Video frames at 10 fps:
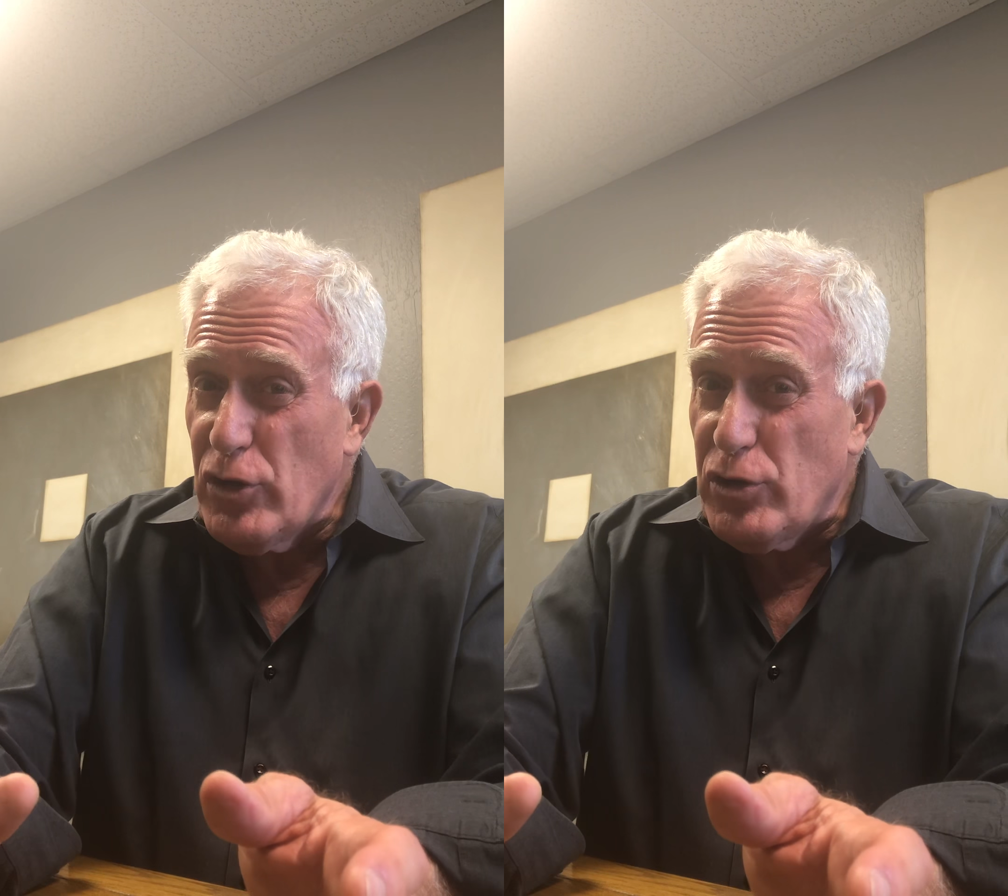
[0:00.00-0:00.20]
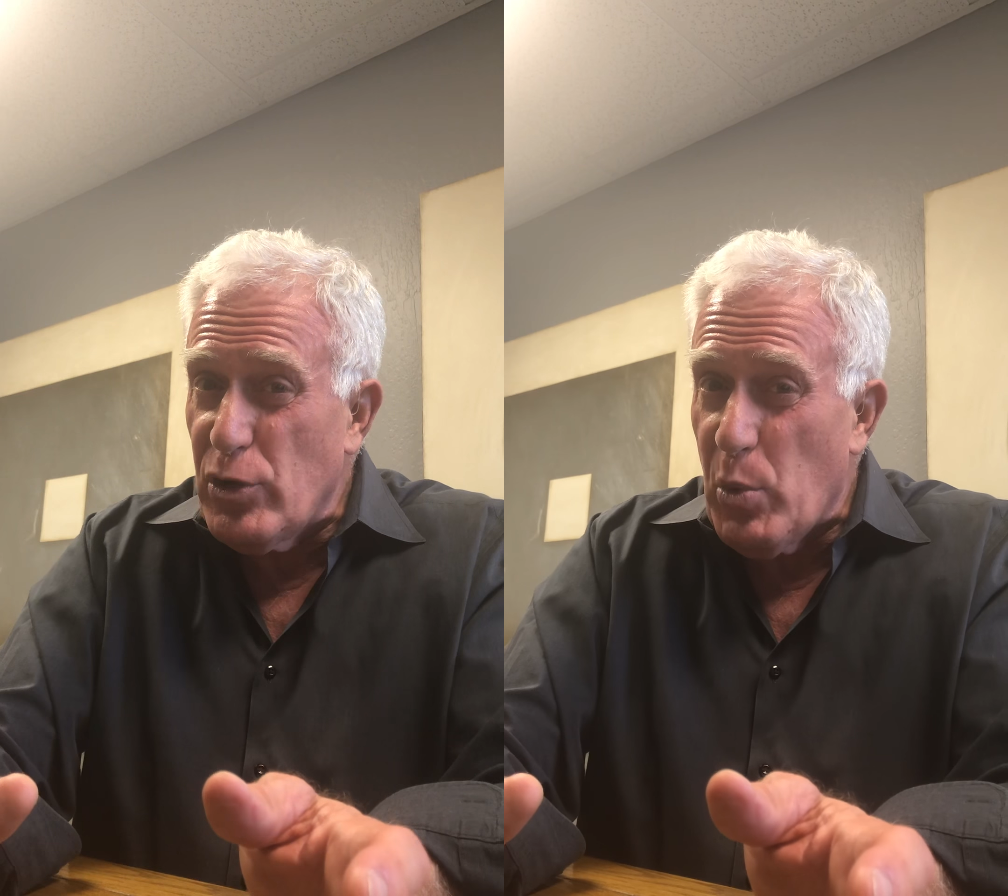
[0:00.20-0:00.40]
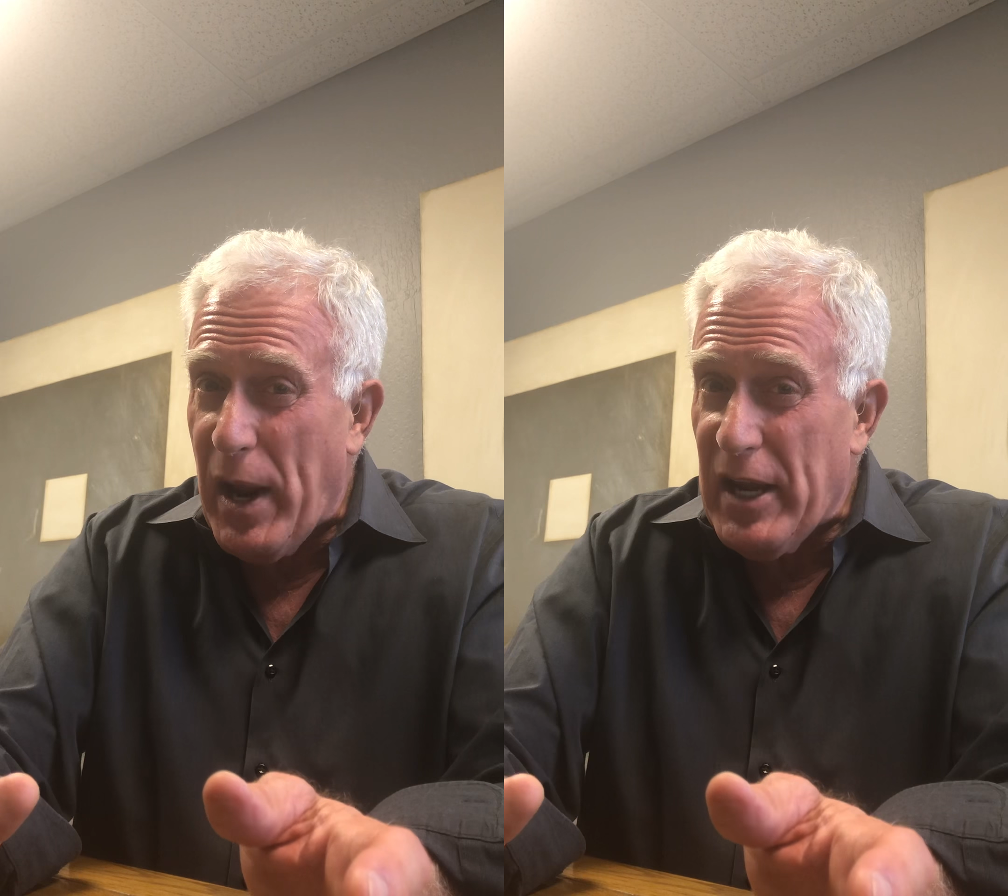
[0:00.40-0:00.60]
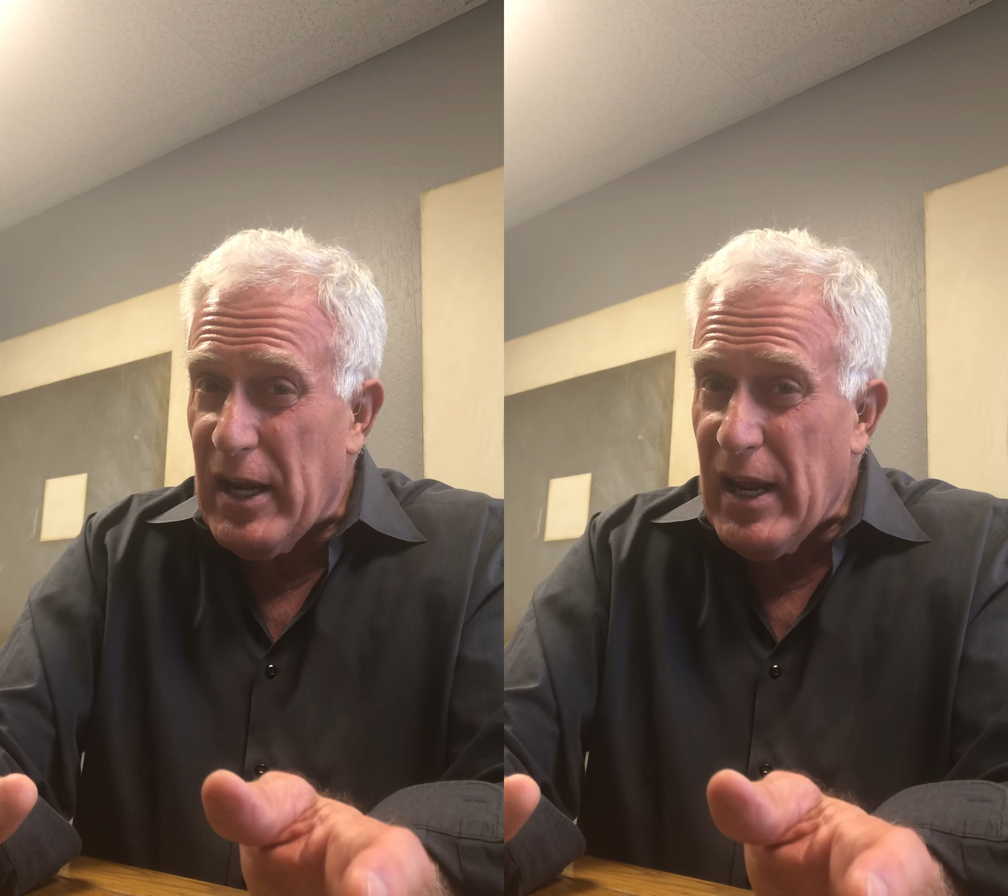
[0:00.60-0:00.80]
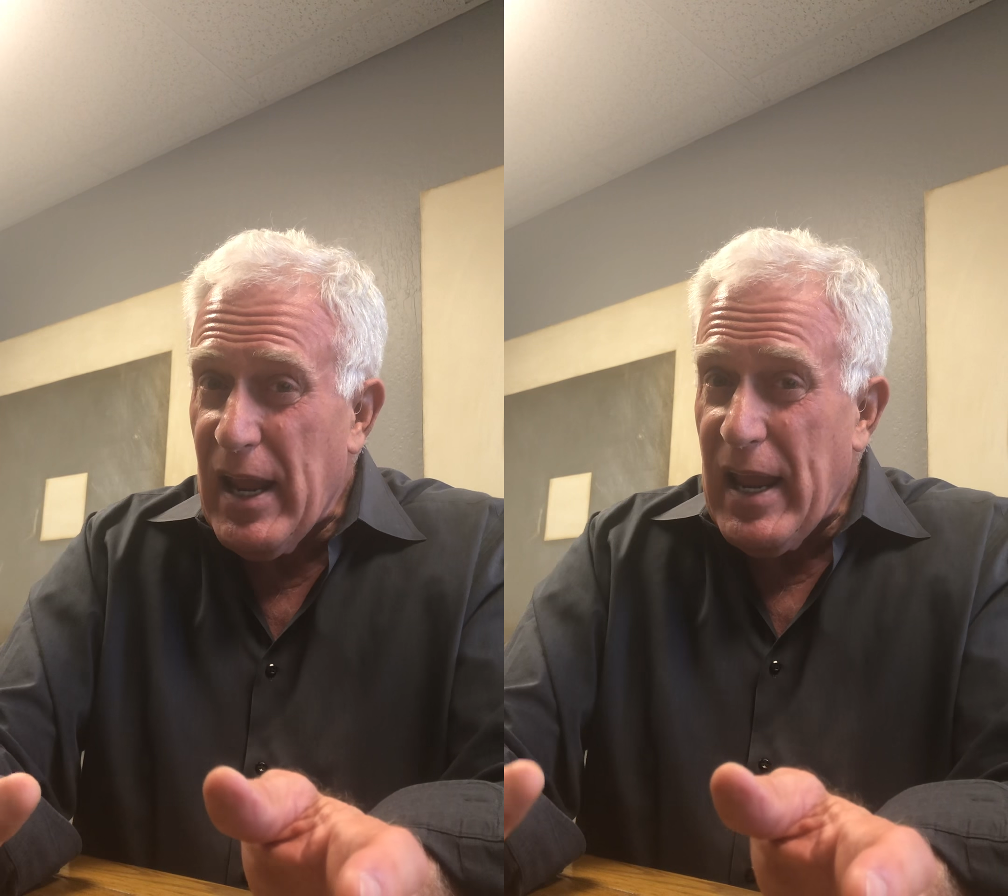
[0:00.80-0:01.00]

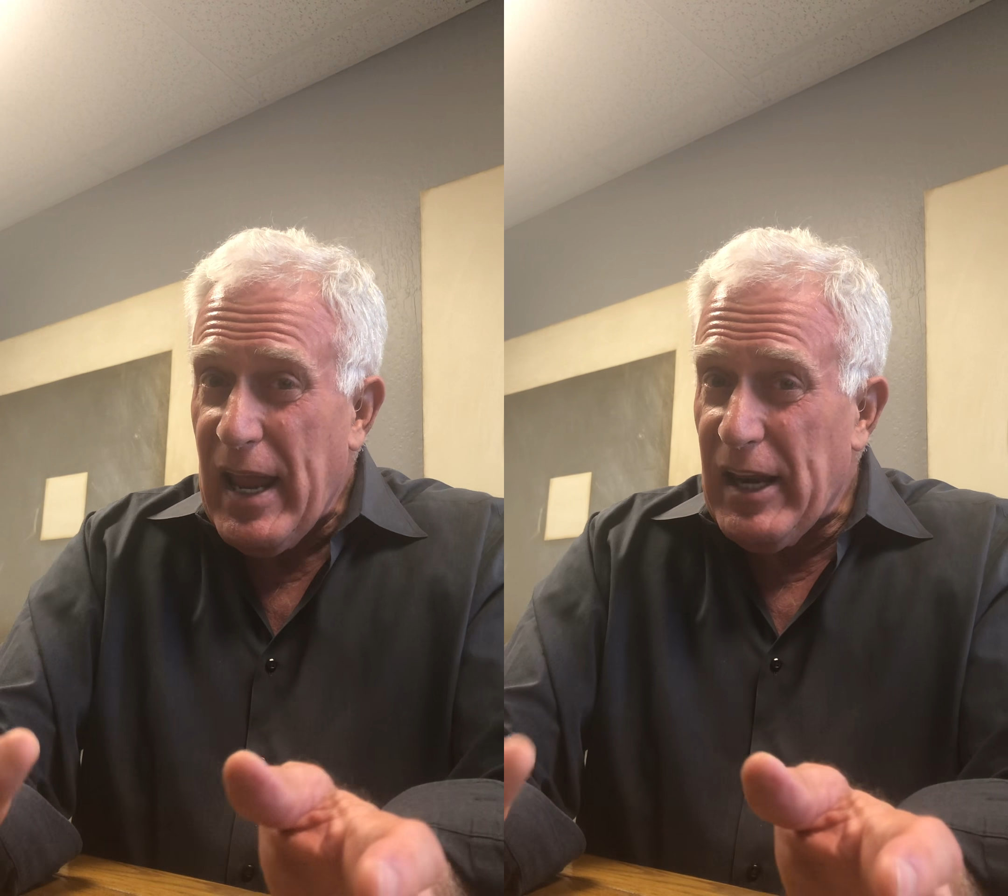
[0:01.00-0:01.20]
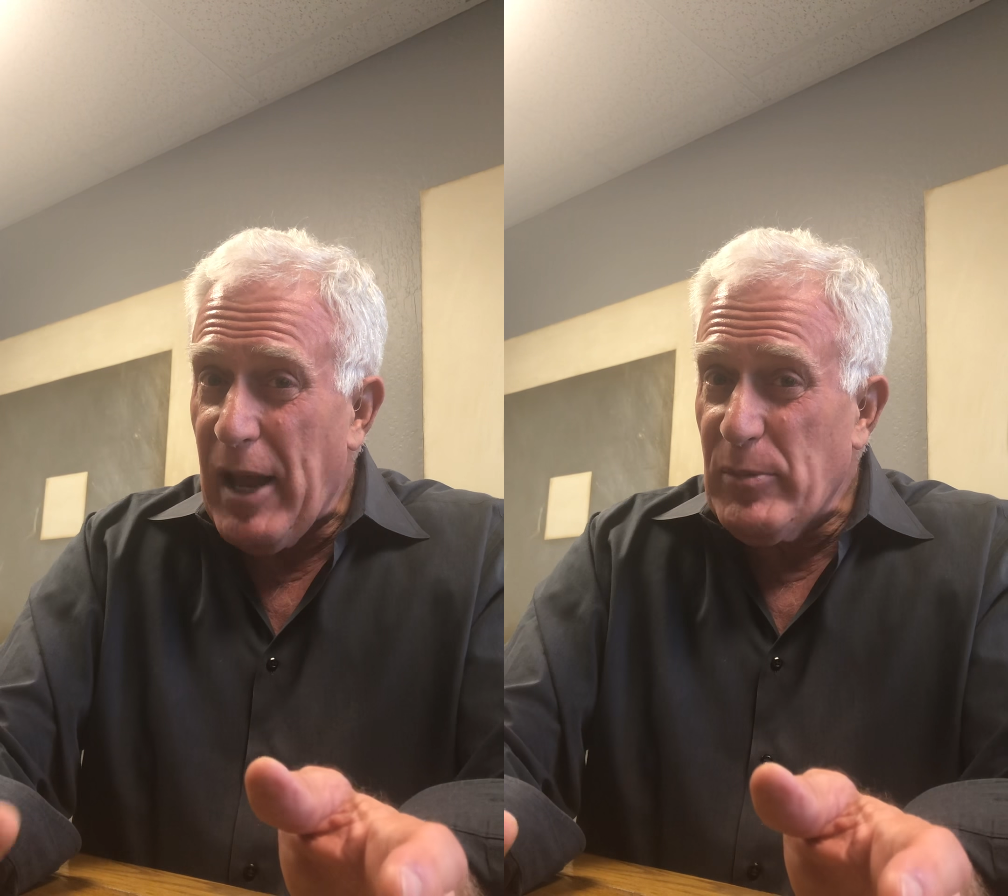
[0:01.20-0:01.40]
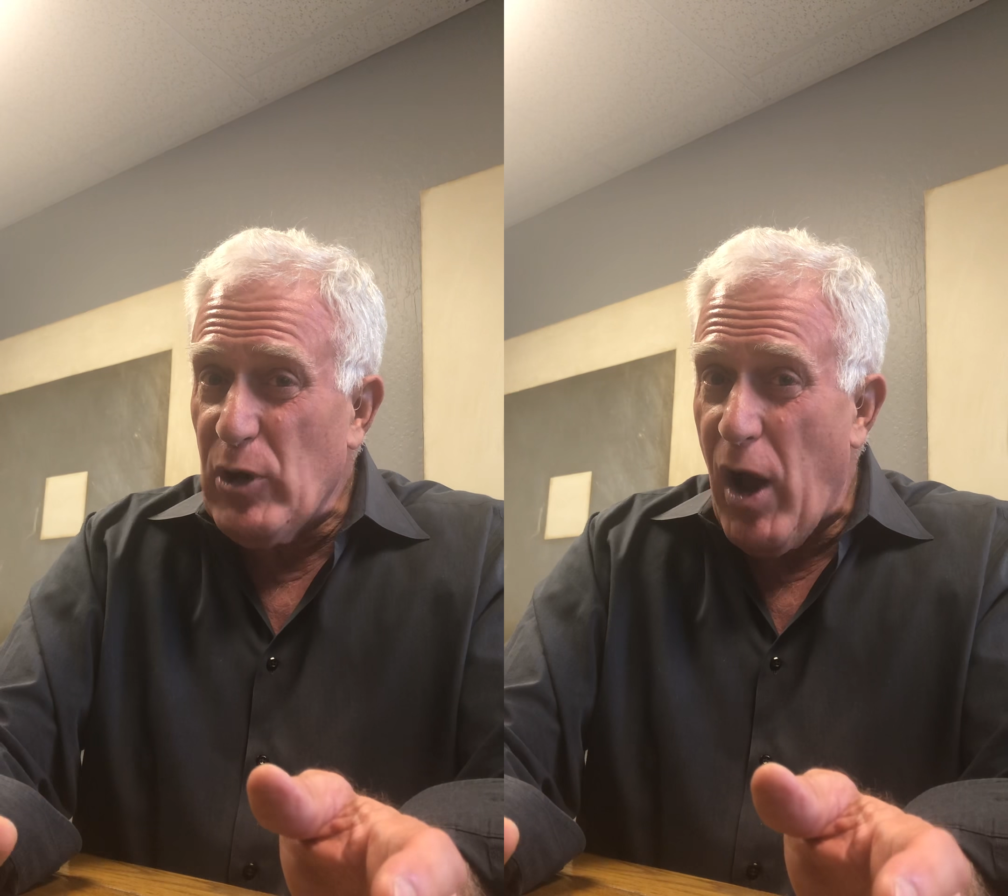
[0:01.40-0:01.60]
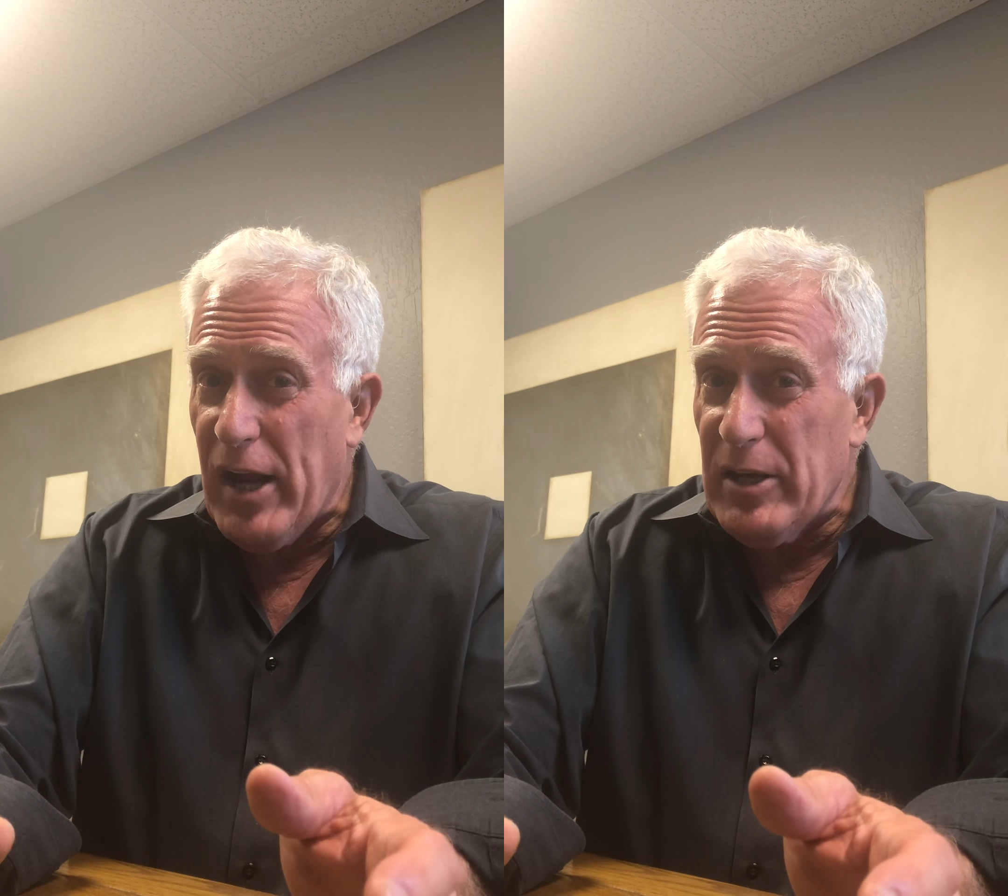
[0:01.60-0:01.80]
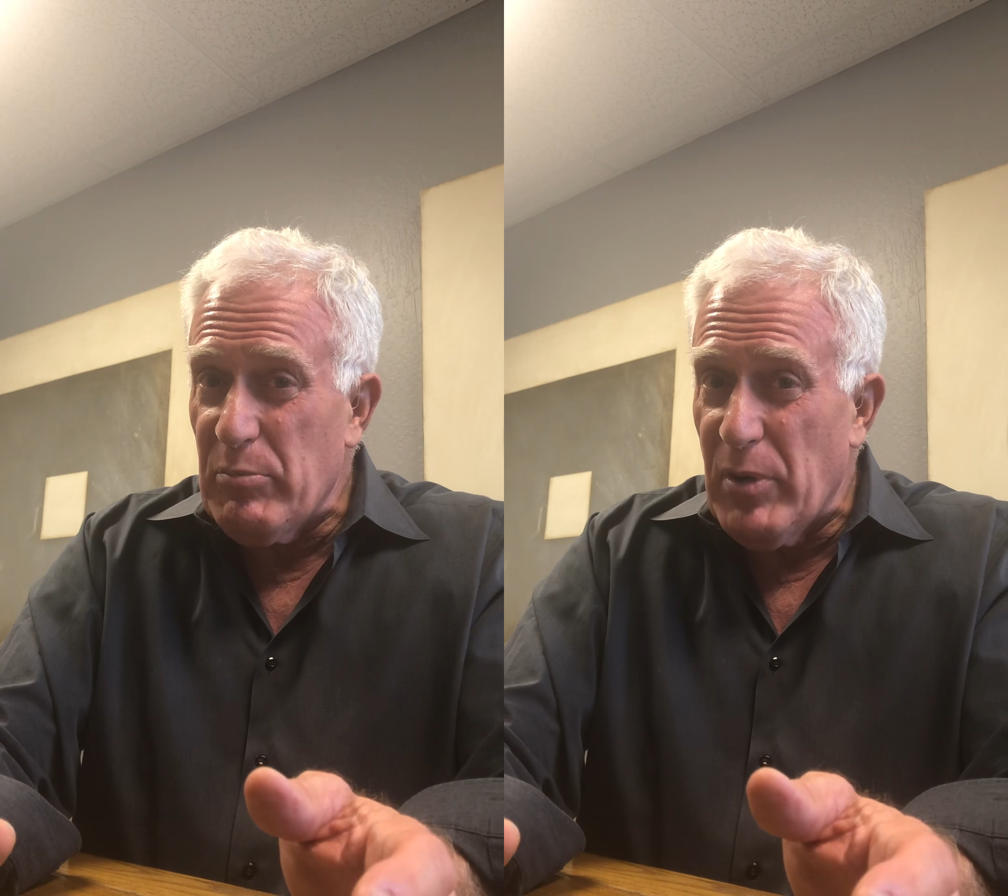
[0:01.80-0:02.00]
280, and I'm
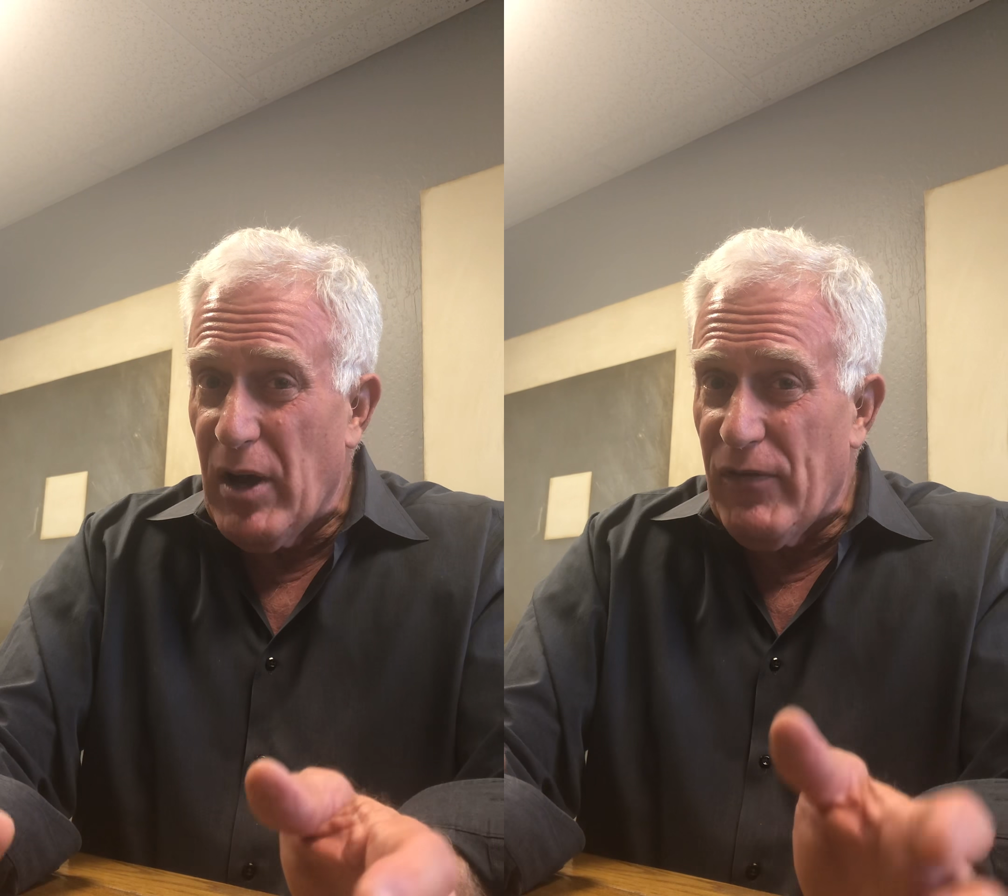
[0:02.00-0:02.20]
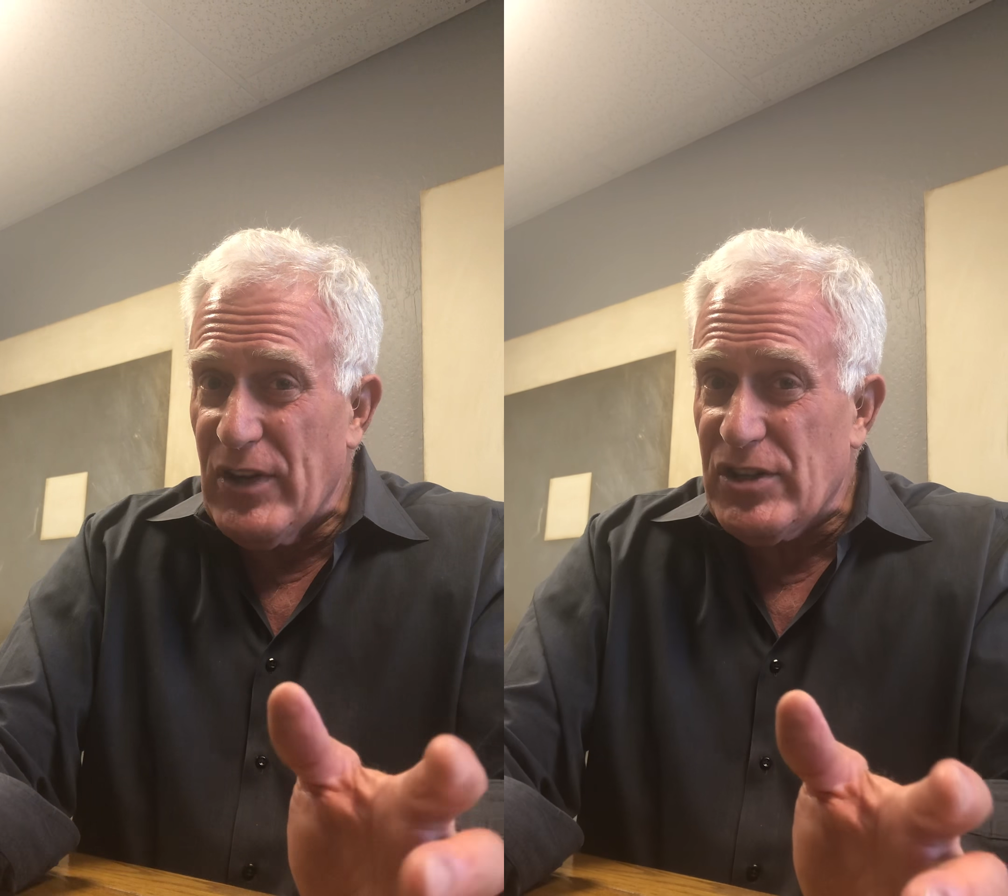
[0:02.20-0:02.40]
talking buff.